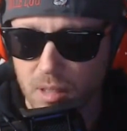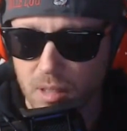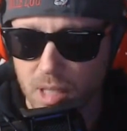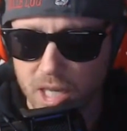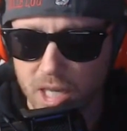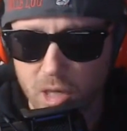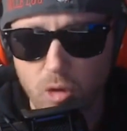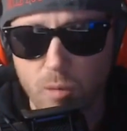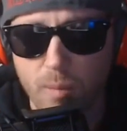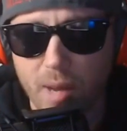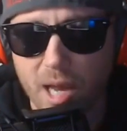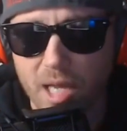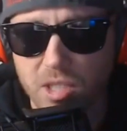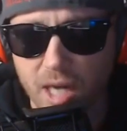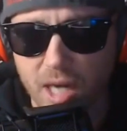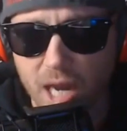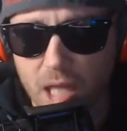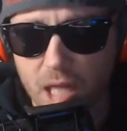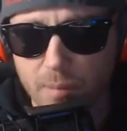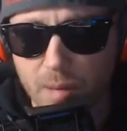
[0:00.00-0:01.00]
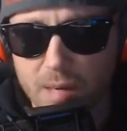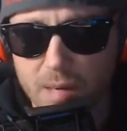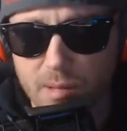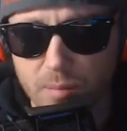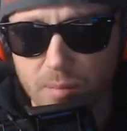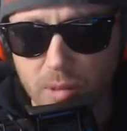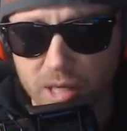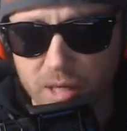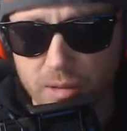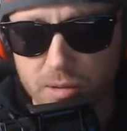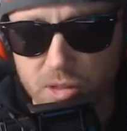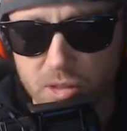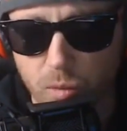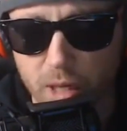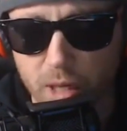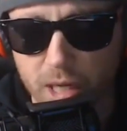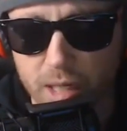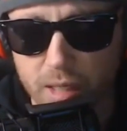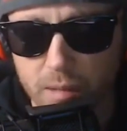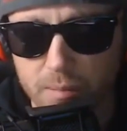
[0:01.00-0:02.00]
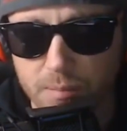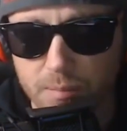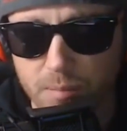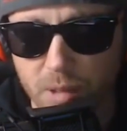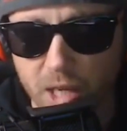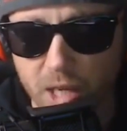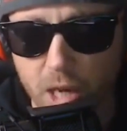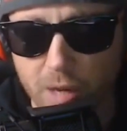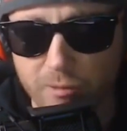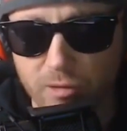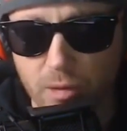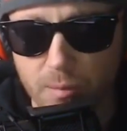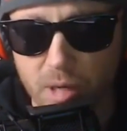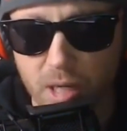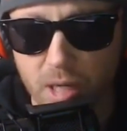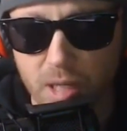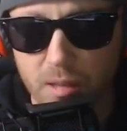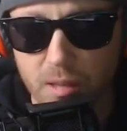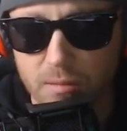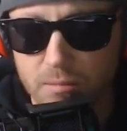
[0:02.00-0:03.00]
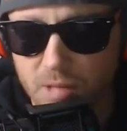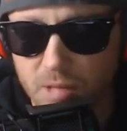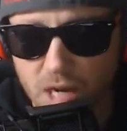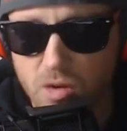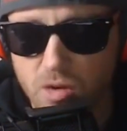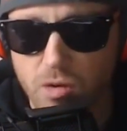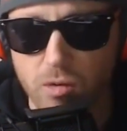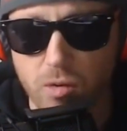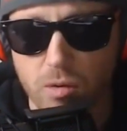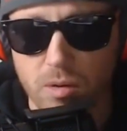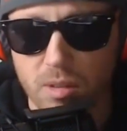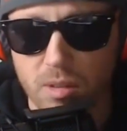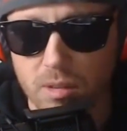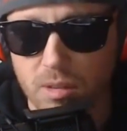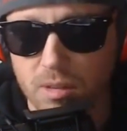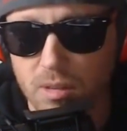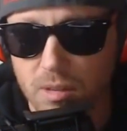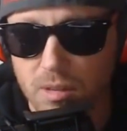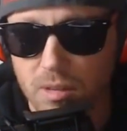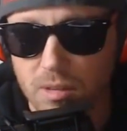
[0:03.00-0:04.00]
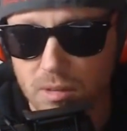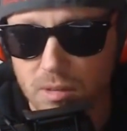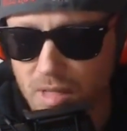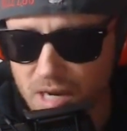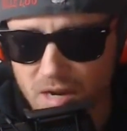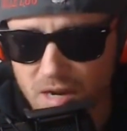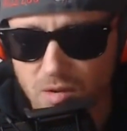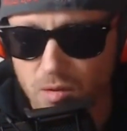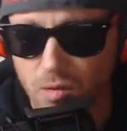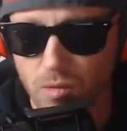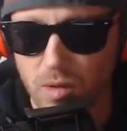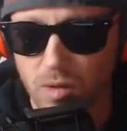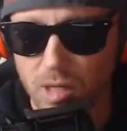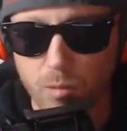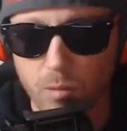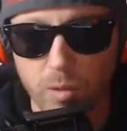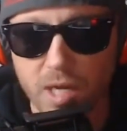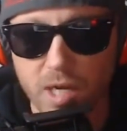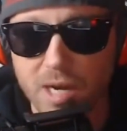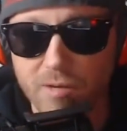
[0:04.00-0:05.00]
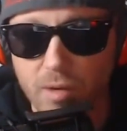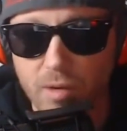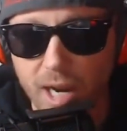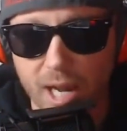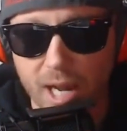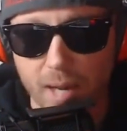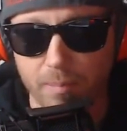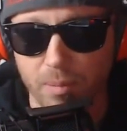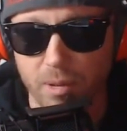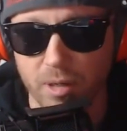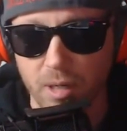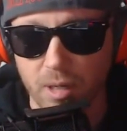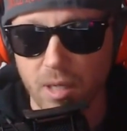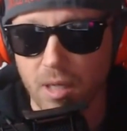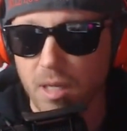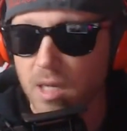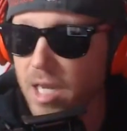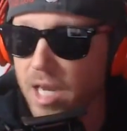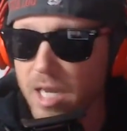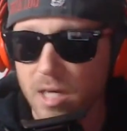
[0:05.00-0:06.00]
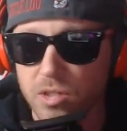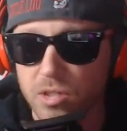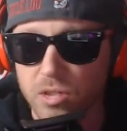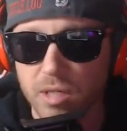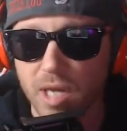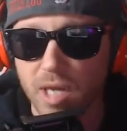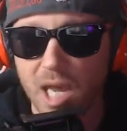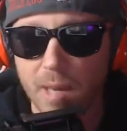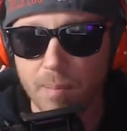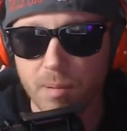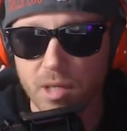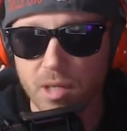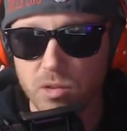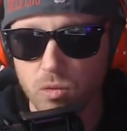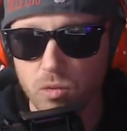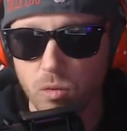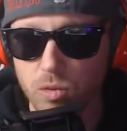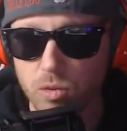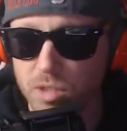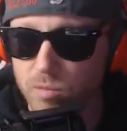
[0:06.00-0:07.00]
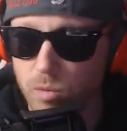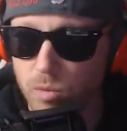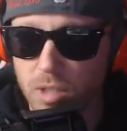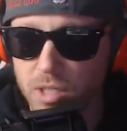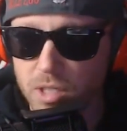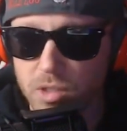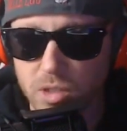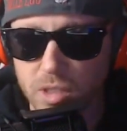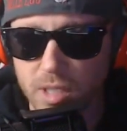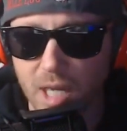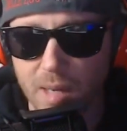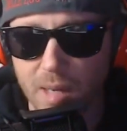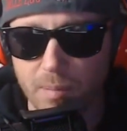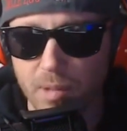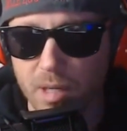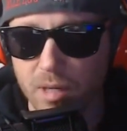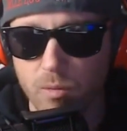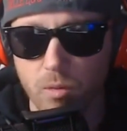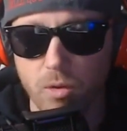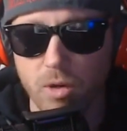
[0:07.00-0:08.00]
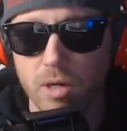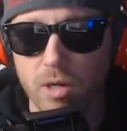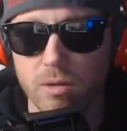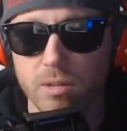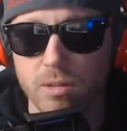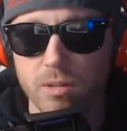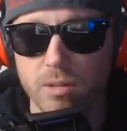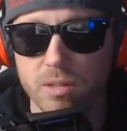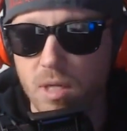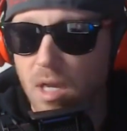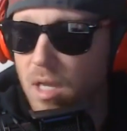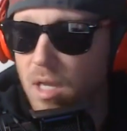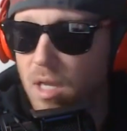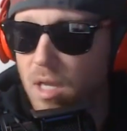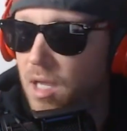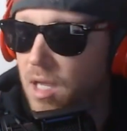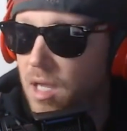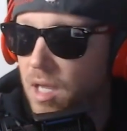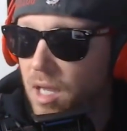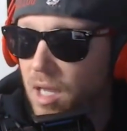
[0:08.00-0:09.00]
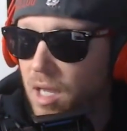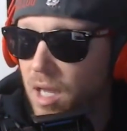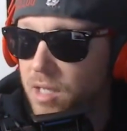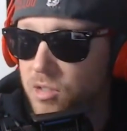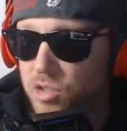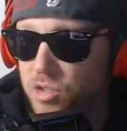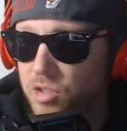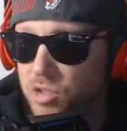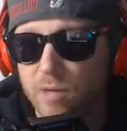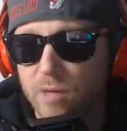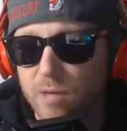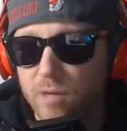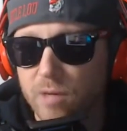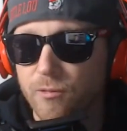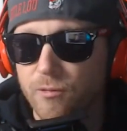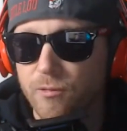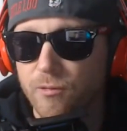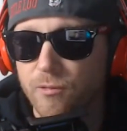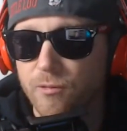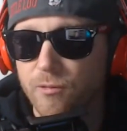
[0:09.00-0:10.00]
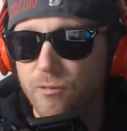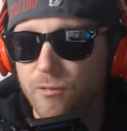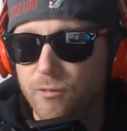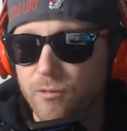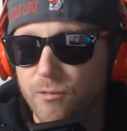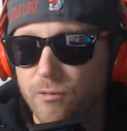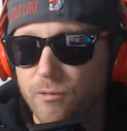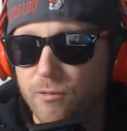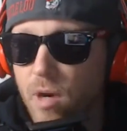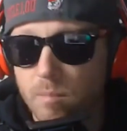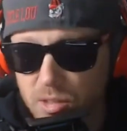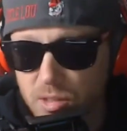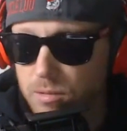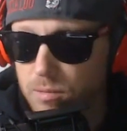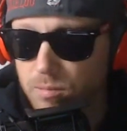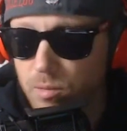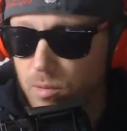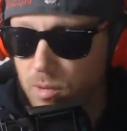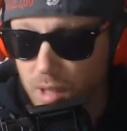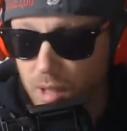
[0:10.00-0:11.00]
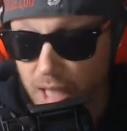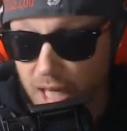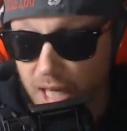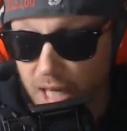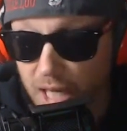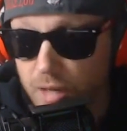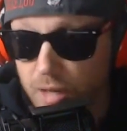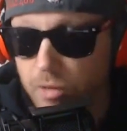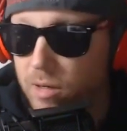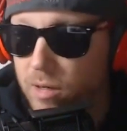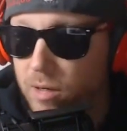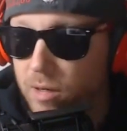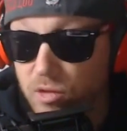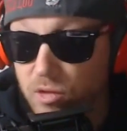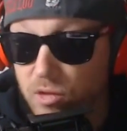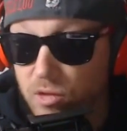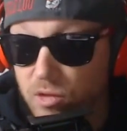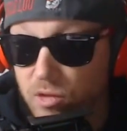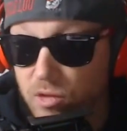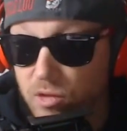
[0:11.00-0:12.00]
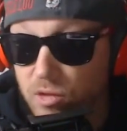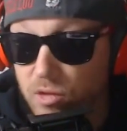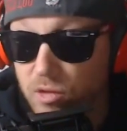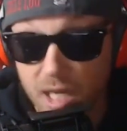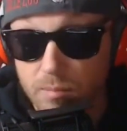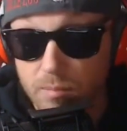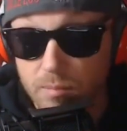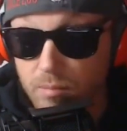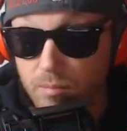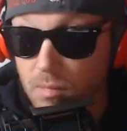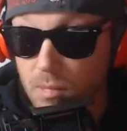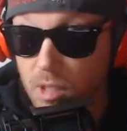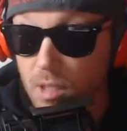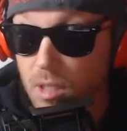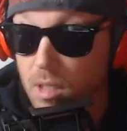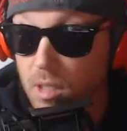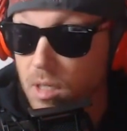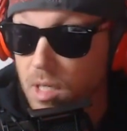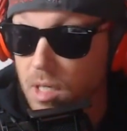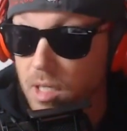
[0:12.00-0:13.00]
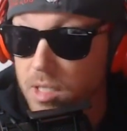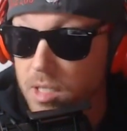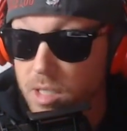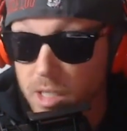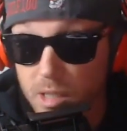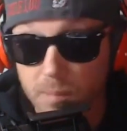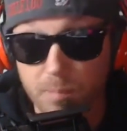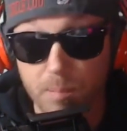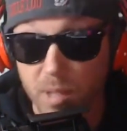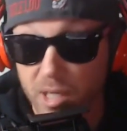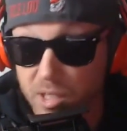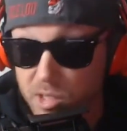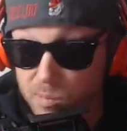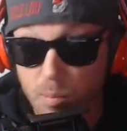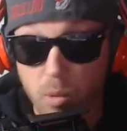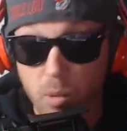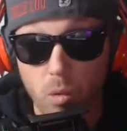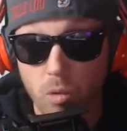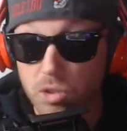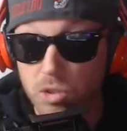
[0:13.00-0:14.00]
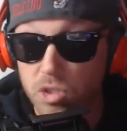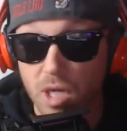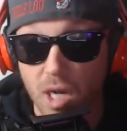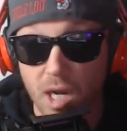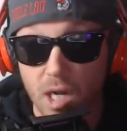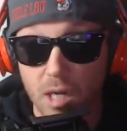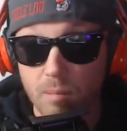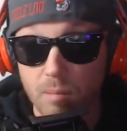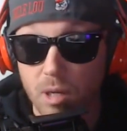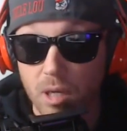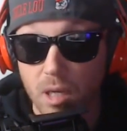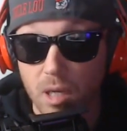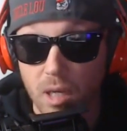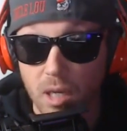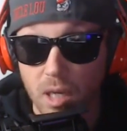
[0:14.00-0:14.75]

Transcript: Can you imagine Alabama players tweeting the playoff committee? No, no, it would never happen. And it shouldn't happen at Georgia, and really it shouldn't happen anywhere else. And Jake Fromm, as the leader of the team, did a piss poor job